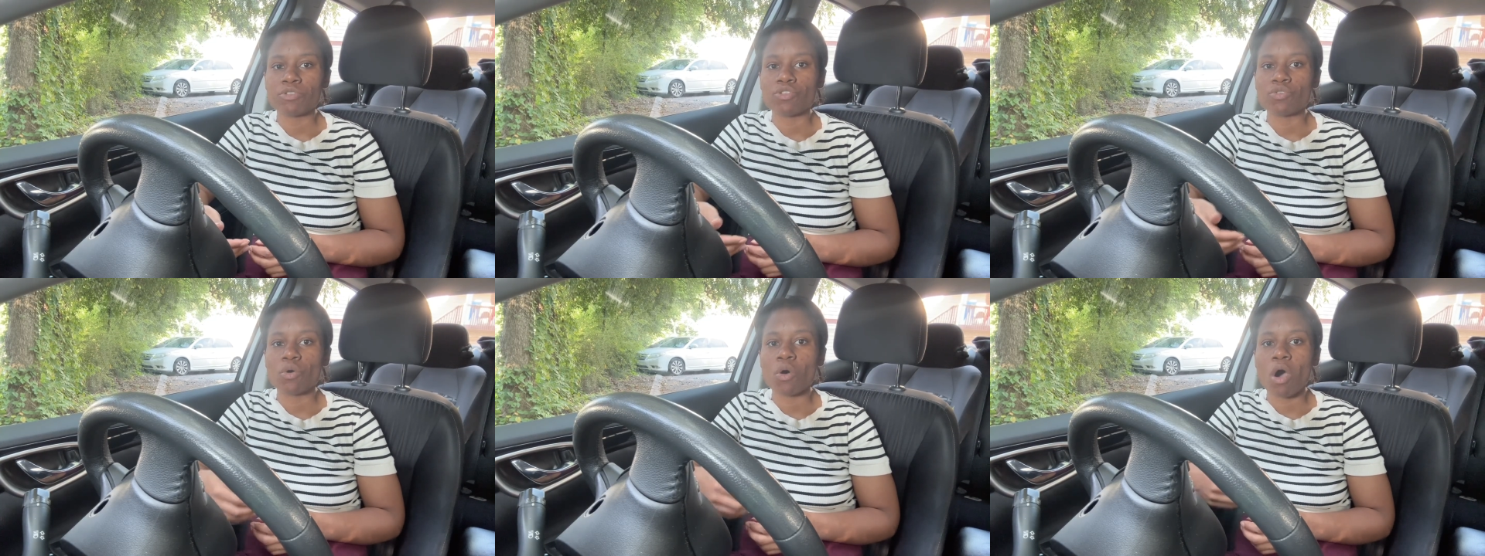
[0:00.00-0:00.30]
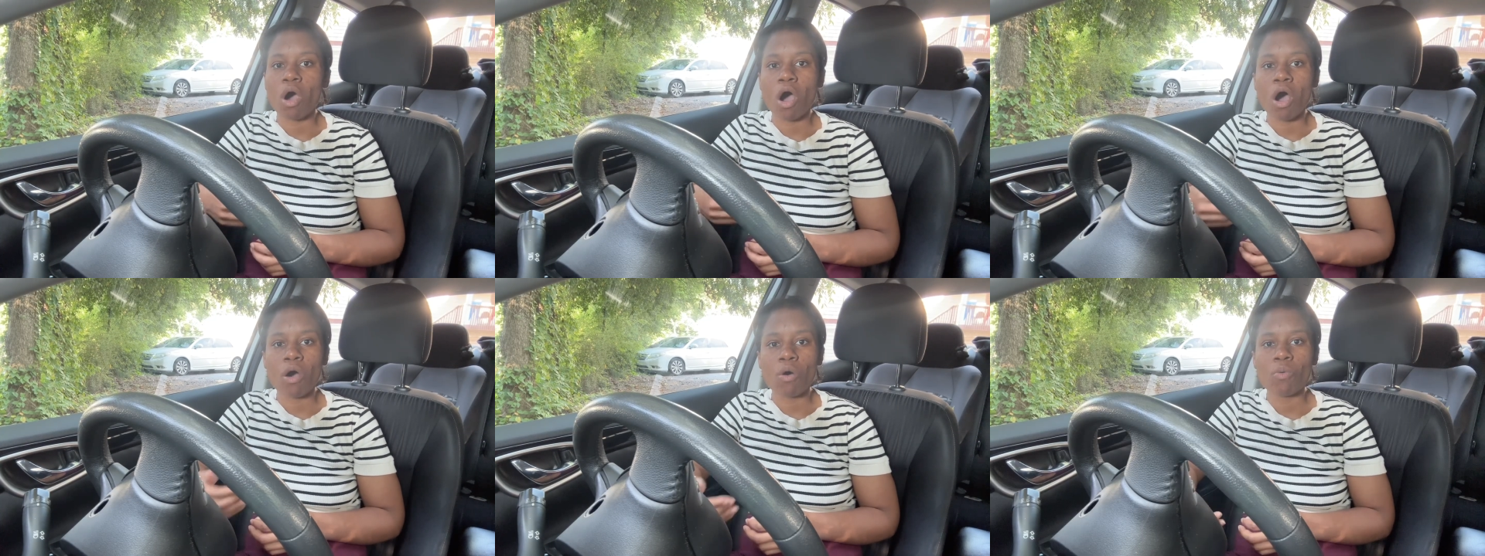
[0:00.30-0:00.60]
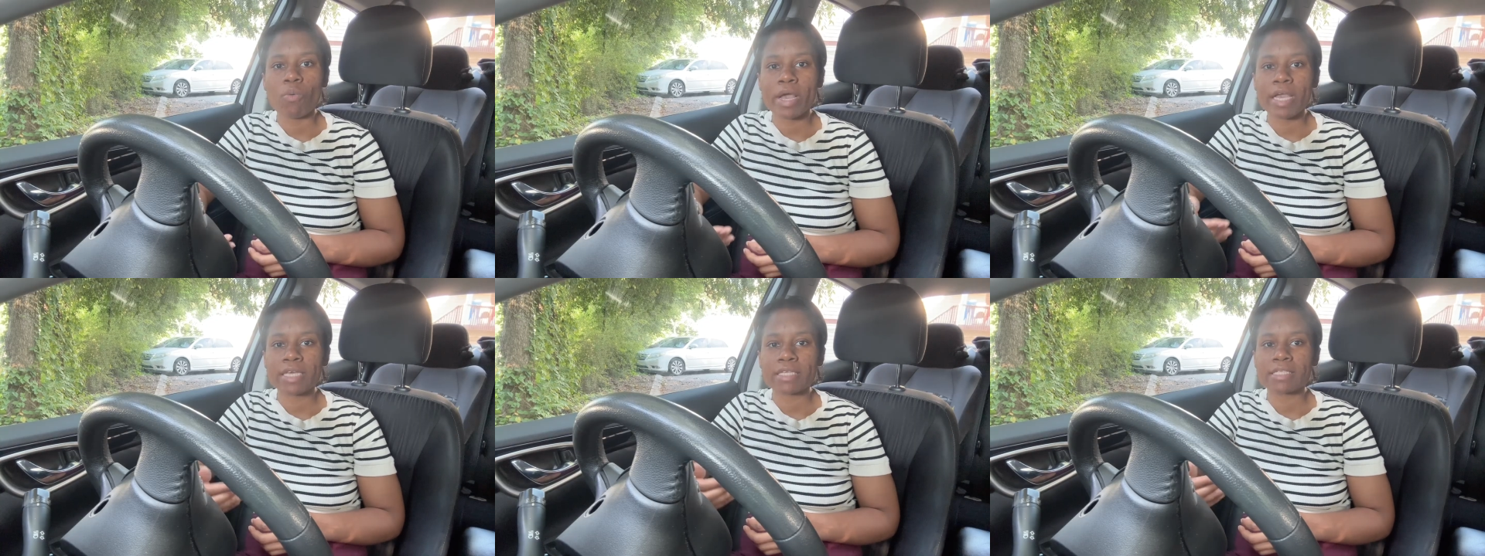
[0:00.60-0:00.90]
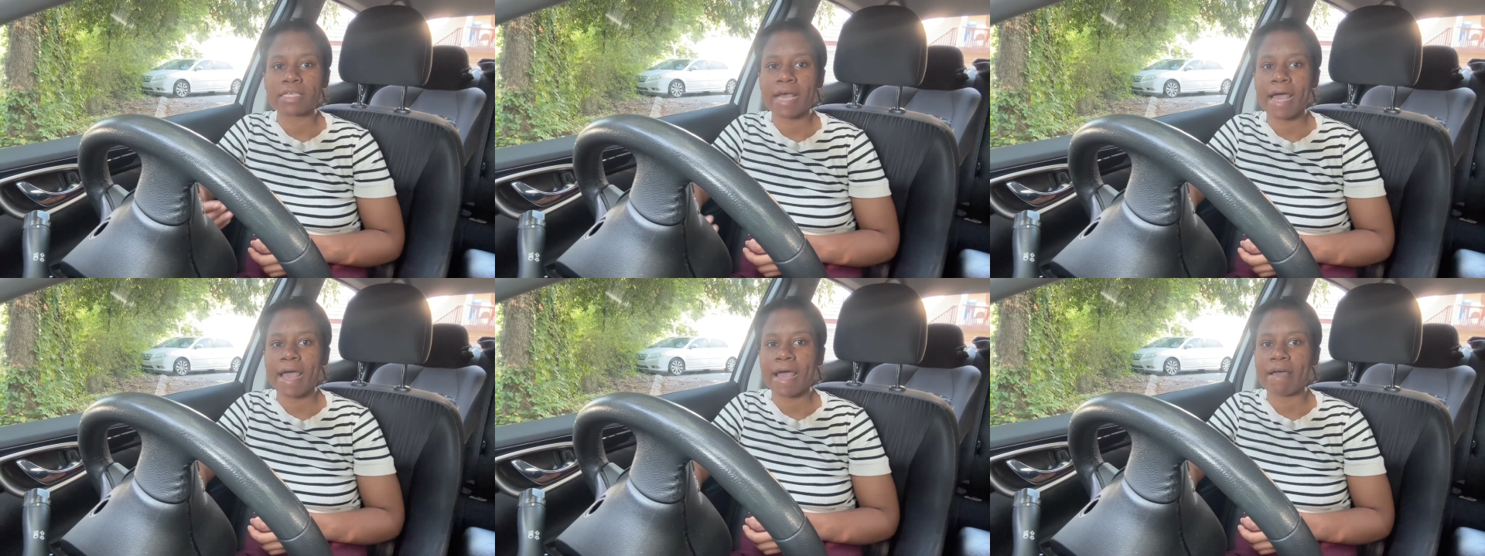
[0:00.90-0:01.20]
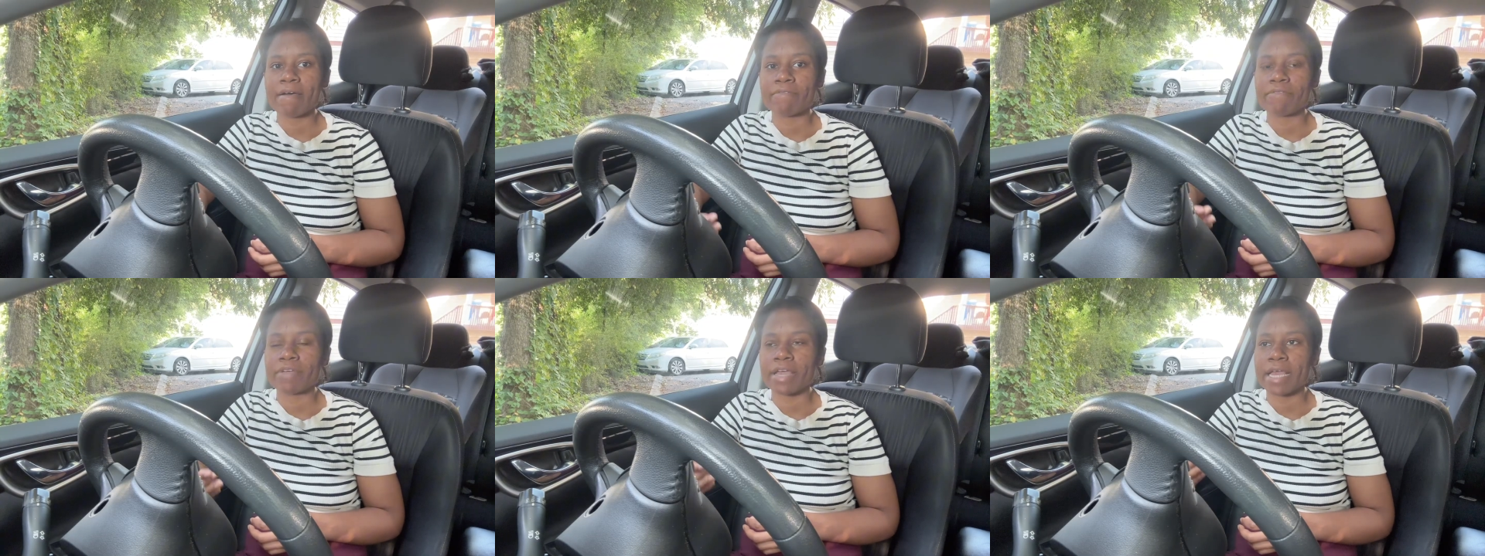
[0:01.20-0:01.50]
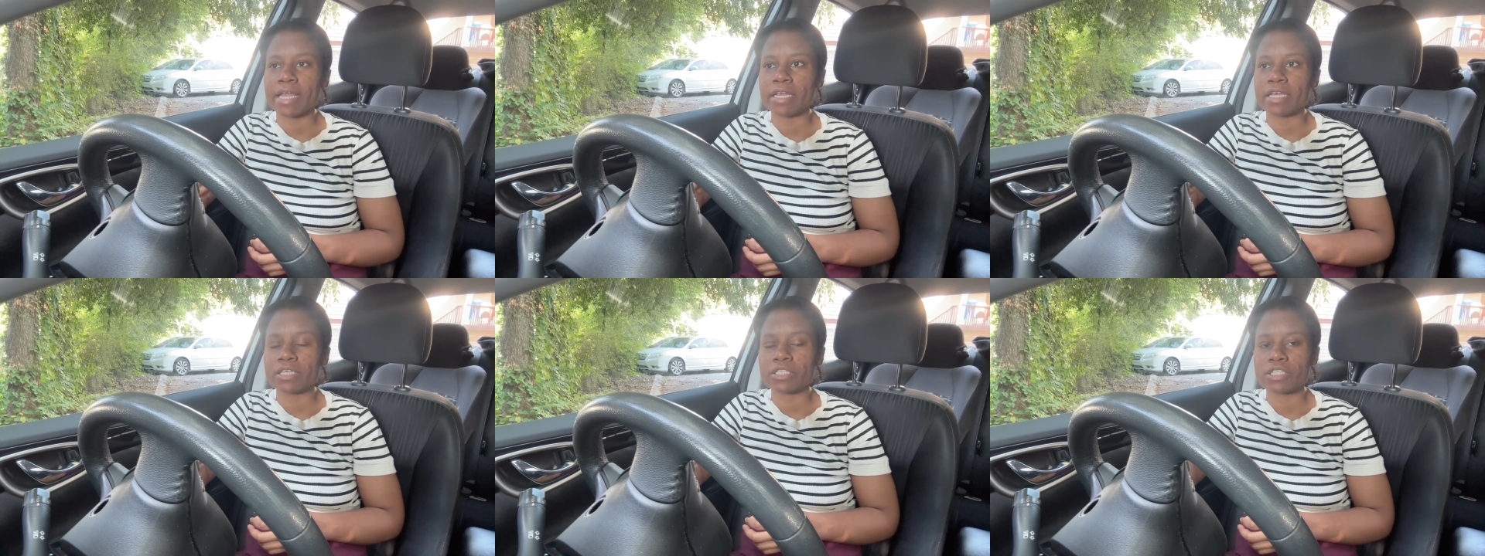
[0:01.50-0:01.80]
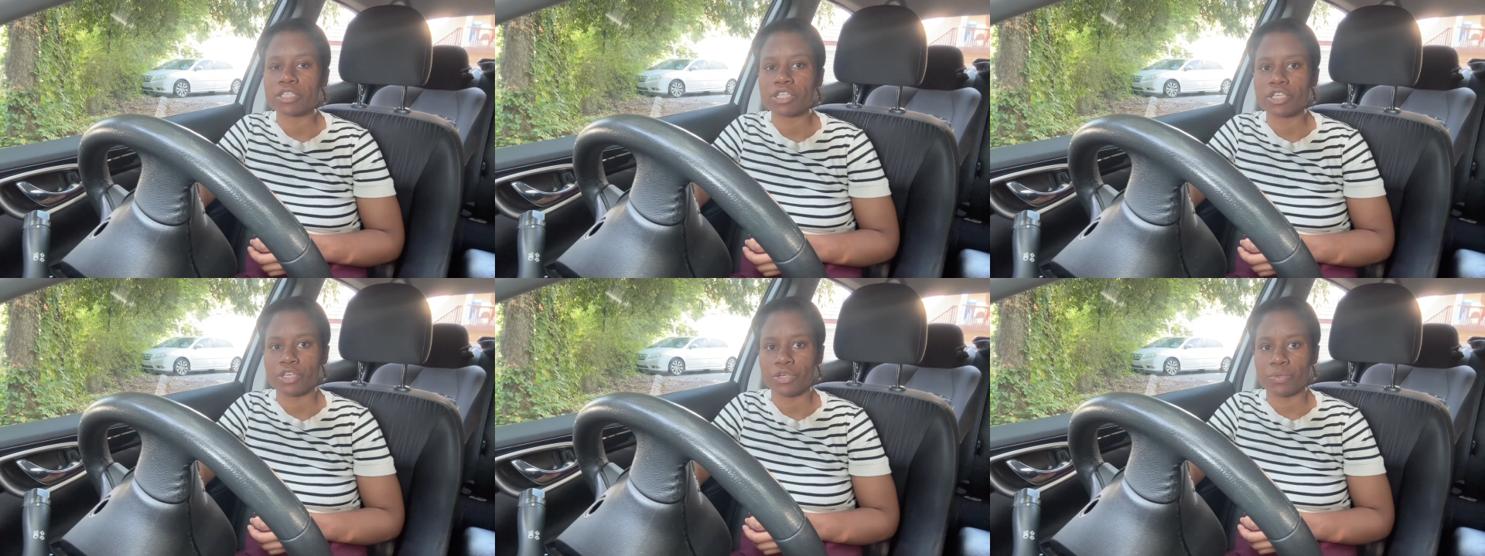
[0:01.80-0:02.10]
you'll always have an
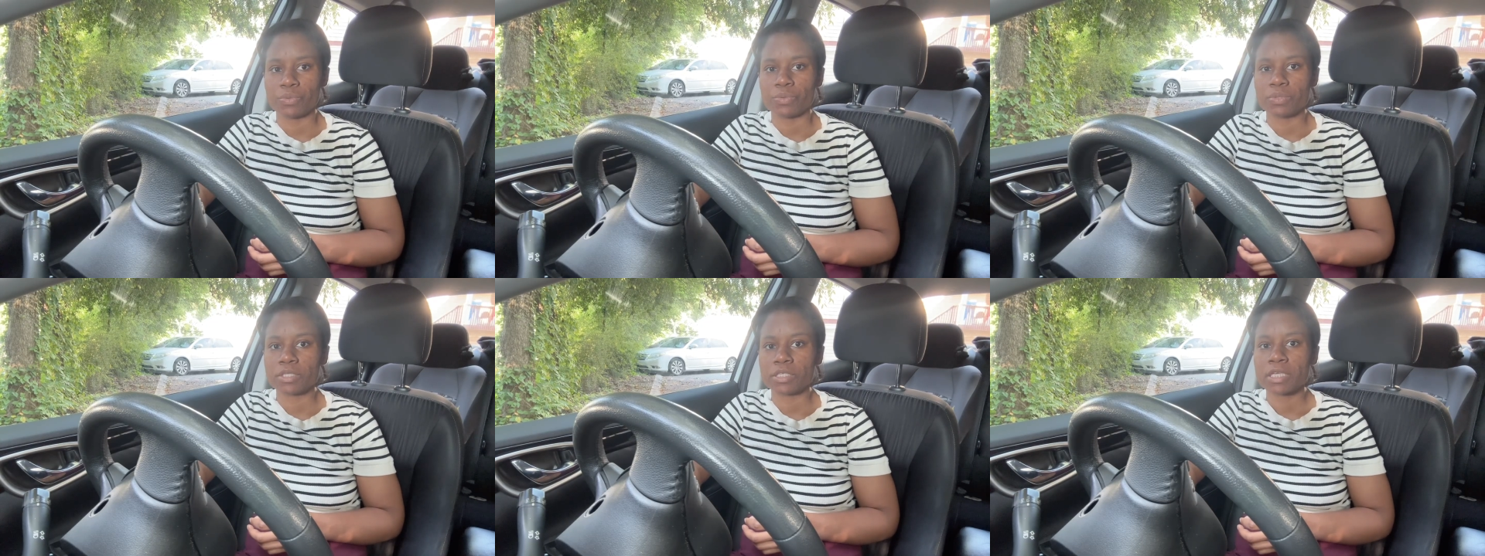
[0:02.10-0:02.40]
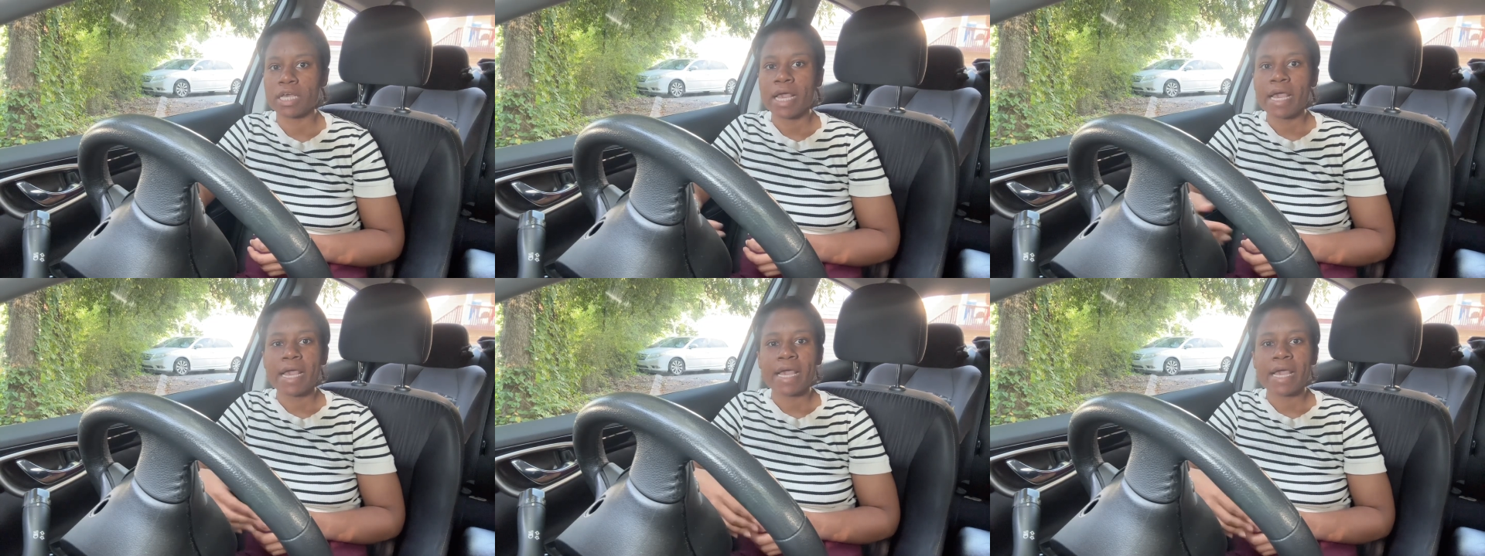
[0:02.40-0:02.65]
excuse.